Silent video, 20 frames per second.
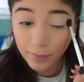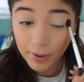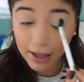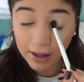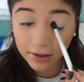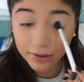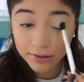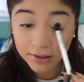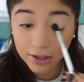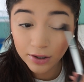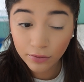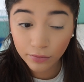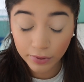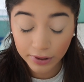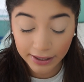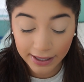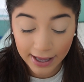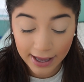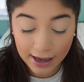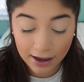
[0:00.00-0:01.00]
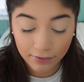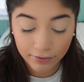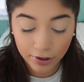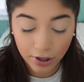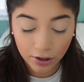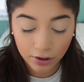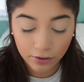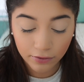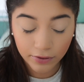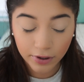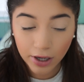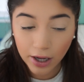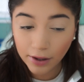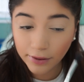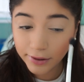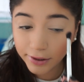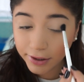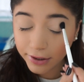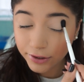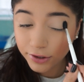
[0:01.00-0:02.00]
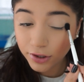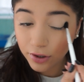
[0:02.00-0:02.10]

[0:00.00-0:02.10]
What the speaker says: palettes, they don't really have an all over color.